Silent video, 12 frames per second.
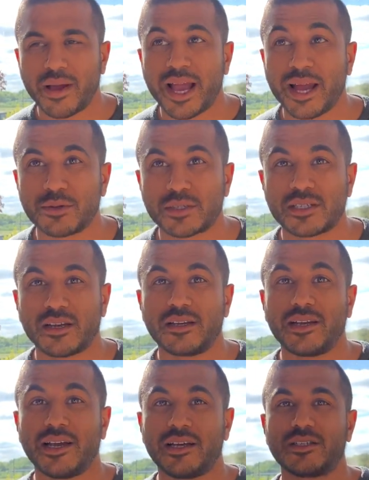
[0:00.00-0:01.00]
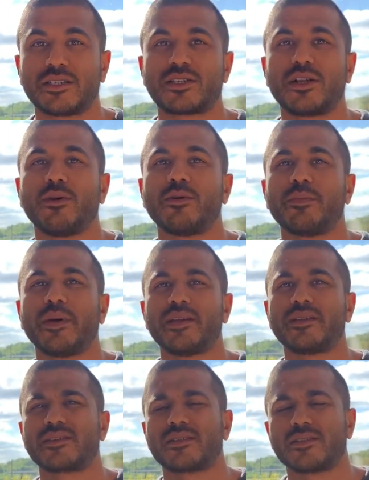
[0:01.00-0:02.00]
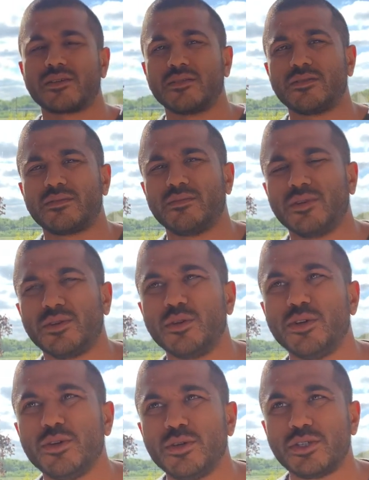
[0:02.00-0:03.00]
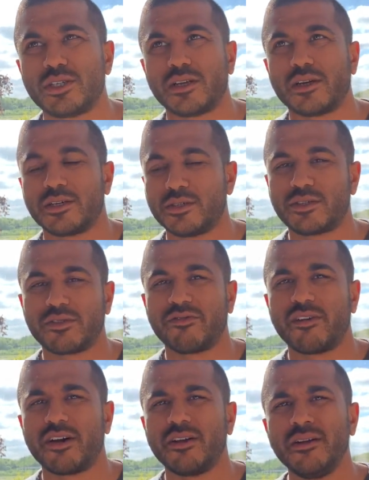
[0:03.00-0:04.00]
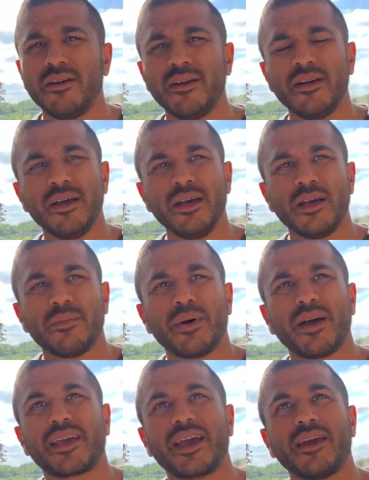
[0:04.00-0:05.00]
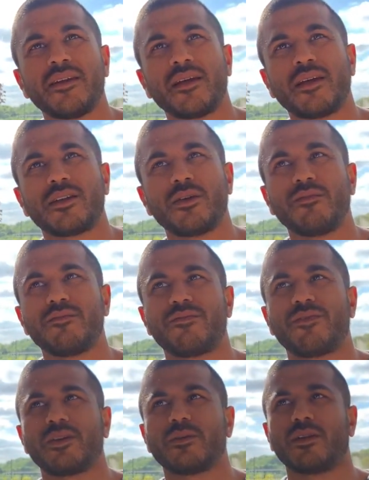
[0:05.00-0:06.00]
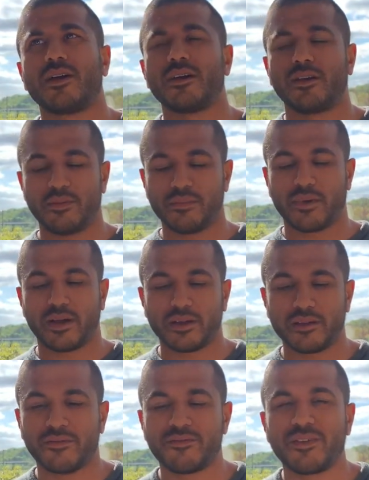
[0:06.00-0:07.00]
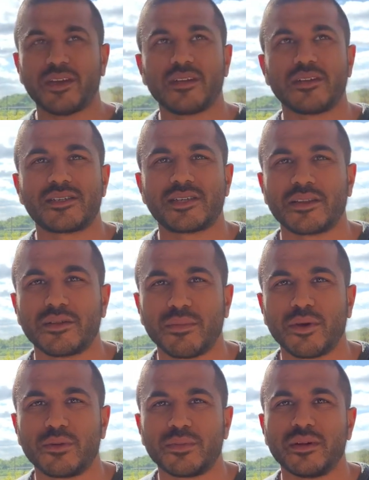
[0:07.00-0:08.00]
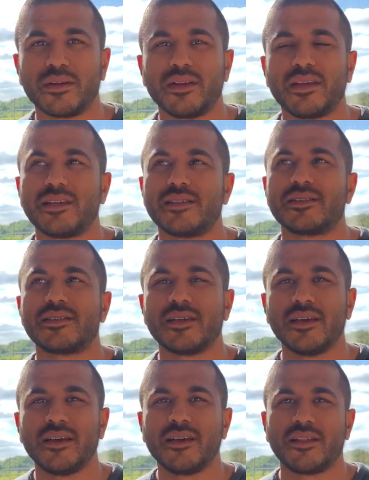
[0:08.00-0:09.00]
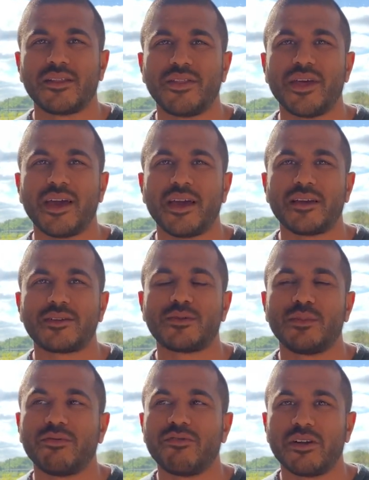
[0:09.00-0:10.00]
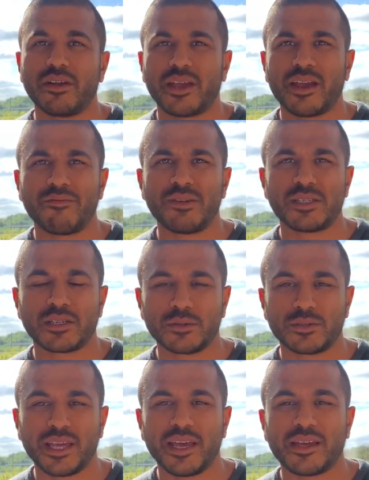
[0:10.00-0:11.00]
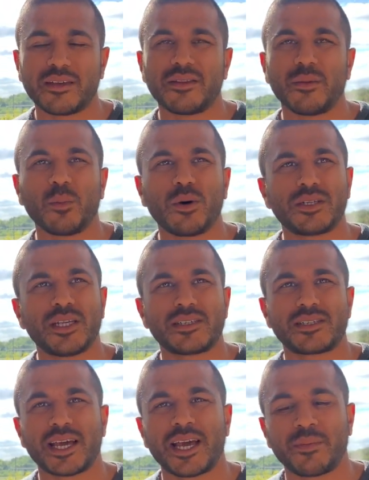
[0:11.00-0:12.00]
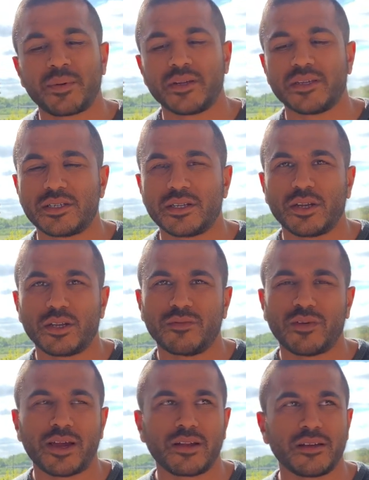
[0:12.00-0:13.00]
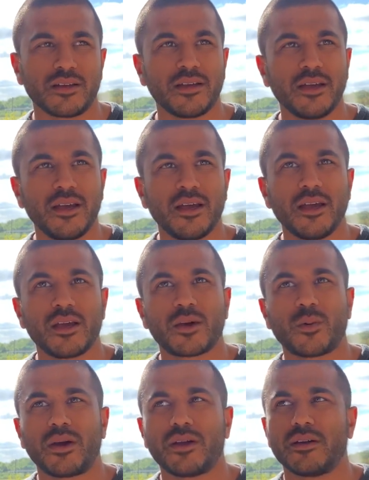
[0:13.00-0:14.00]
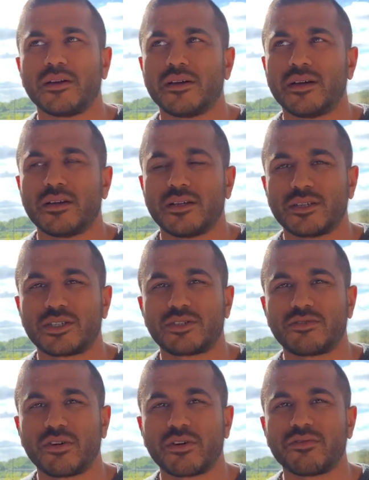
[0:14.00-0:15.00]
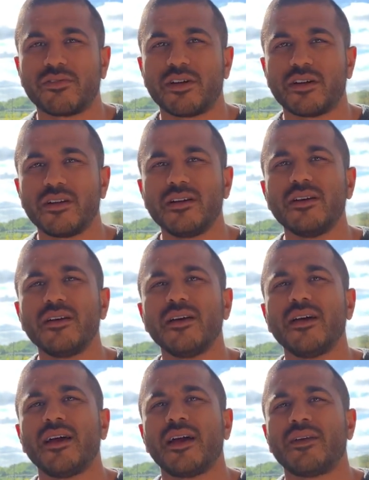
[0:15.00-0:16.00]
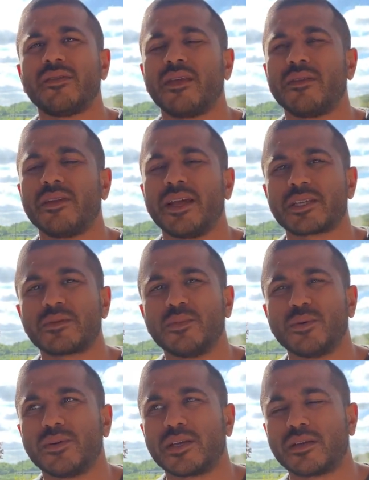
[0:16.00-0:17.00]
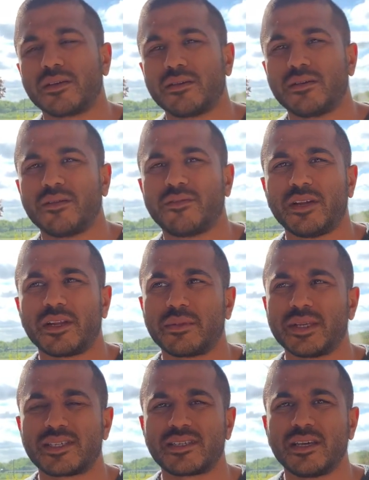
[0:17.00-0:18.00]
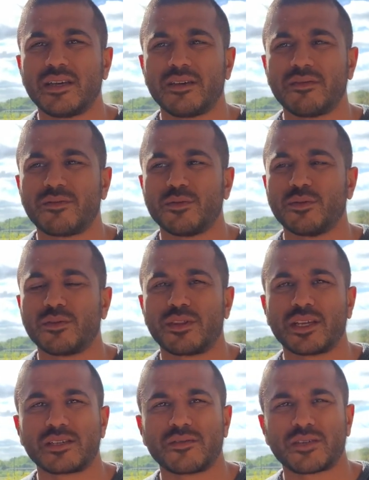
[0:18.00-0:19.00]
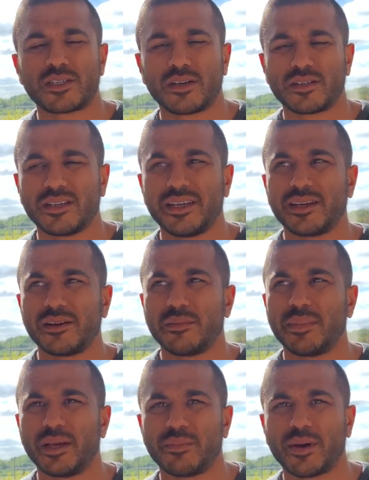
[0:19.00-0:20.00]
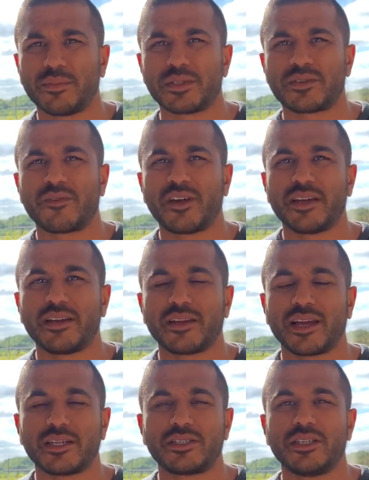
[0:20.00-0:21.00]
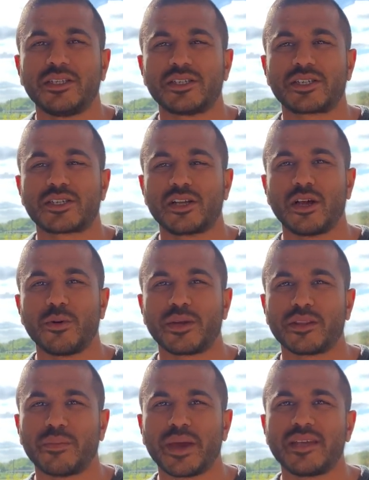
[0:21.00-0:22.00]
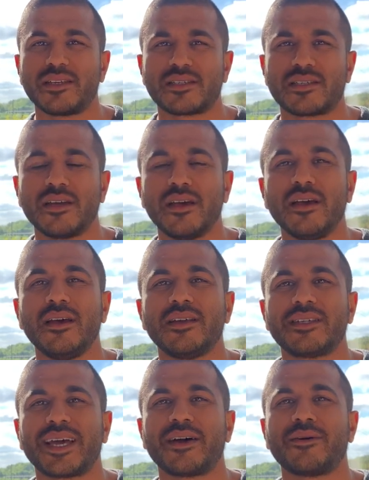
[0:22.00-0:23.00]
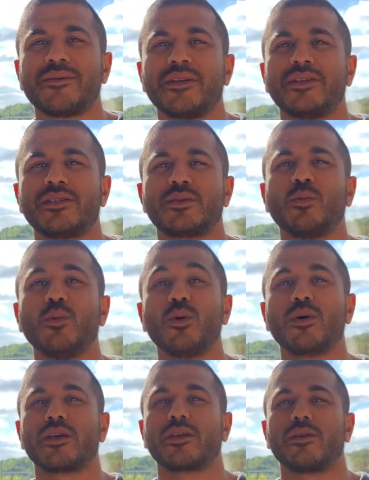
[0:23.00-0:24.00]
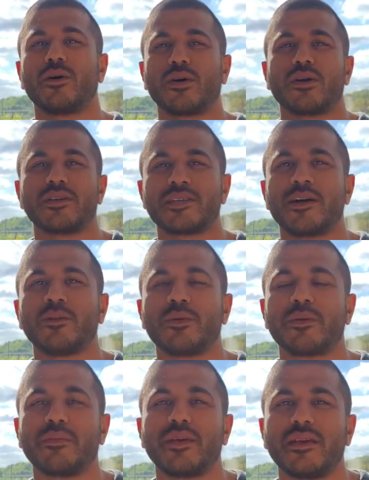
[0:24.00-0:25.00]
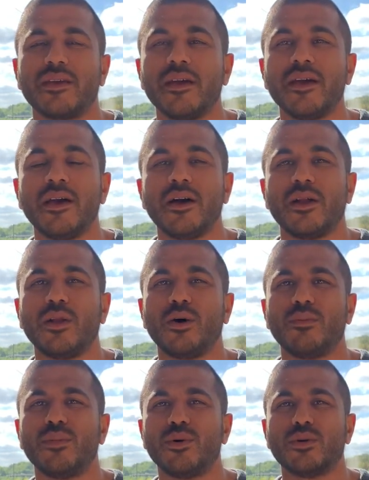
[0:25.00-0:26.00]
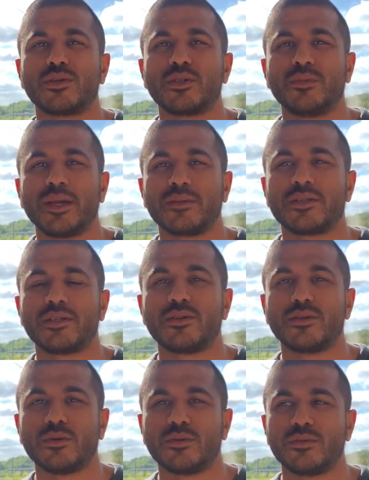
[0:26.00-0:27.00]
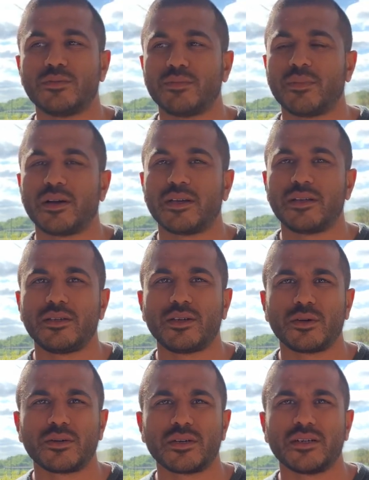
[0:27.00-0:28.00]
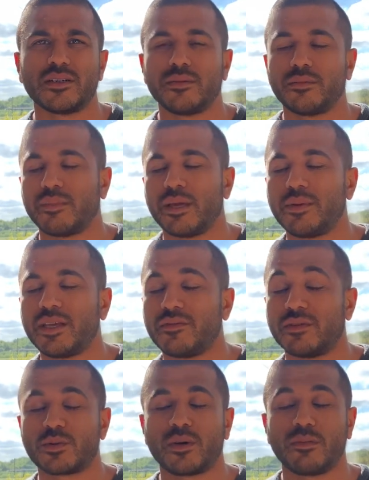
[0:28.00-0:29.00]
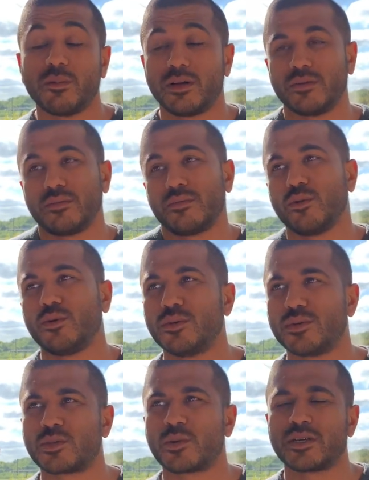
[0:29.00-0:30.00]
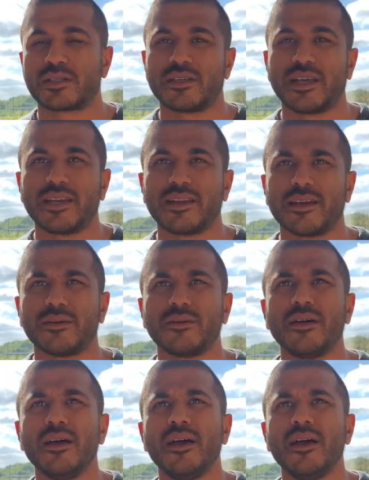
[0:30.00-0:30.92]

outside at a slower pace. Because usually I used to run, but again, I don't feel like my fitness at the moment is there to be running every single day. And then what tends to happen you've had quite a strong run, and then the next morning you're feeling a bit stiff, or things are starting to niggle a bit. But I'm just finding actually just slowing the pace down and just walking longer is helping me a lot more to be able to do my yoga, maybe even almost twice a day now,